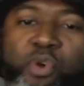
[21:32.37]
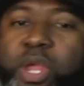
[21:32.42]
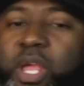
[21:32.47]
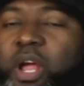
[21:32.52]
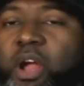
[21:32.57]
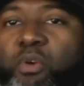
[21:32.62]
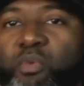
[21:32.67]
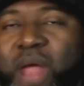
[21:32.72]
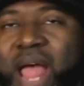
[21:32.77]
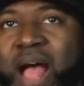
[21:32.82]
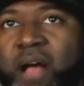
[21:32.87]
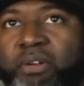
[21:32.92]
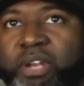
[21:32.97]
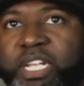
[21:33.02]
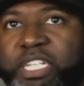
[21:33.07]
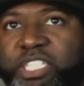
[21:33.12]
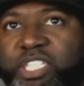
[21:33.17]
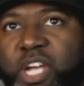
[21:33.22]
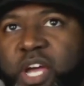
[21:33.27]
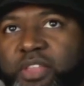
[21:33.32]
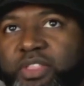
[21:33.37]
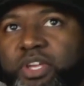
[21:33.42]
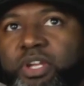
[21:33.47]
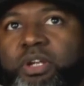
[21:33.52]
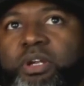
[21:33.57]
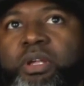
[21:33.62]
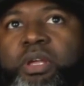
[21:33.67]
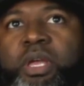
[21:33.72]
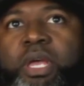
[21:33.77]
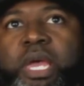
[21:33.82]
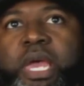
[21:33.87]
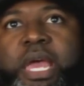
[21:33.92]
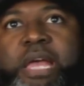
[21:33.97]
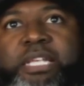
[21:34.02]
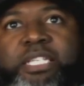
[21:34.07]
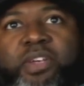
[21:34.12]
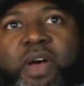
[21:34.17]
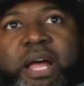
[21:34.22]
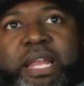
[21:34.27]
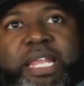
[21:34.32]
around each other and
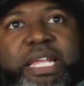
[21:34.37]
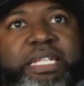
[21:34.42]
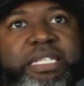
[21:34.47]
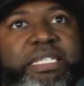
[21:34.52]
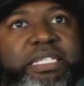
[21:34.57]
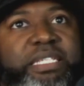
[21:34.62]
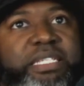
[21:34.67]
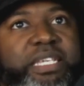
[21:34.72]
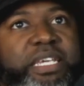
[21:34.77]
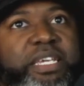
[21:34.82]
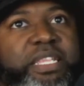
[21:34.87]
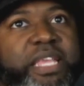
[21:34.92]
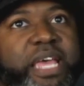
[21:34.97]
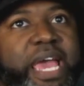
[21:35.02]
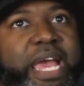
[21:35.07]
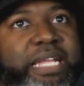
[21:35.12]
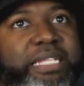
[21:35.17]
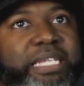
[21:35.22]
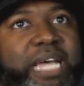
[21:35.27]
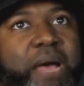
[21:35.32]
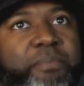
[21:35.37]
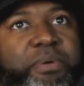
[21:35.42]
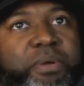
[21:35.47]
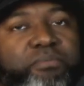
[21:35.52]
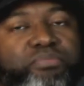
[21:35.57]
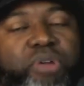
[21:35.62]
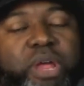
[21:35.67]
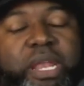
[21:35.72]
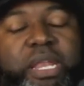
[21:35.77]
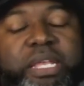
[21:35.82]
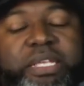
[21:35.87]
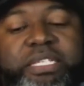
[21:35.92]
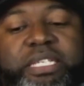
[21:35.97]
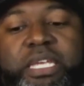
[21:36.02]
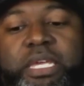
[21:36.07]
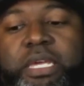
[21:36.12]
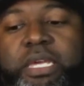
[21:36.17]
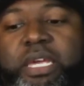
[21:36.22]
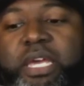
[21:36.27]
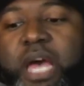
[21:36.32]
so I didn't see the ectopic
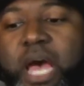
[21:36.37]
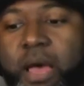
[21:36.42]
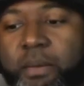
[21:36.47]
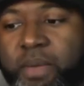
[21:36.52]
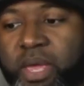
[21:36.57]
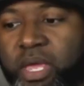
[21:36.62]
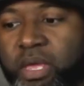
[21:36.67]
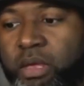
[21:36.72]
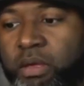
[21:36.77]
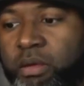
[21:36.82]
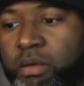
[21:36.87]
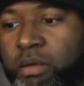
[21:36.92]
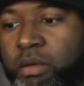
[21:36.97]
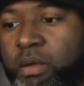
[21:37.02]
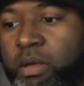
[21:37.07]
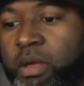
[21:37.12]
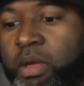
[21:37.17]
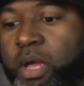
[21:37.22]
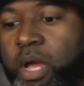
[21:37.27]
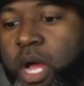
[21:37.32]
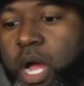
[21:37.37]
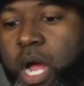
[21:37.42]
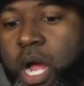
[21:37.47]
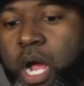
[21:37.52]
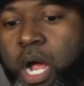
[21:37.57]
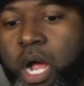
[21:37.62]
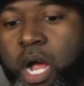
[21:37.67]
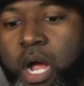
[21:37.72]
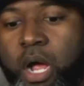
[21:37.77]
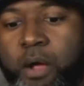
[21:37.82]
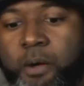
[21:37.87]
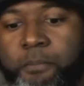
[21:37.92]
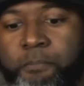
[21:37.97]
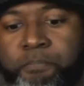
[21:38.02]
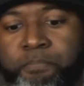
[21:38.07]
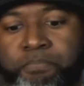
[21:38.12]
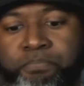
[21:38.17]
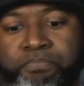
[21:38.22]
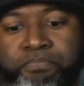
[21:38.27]
pregnancy coming um,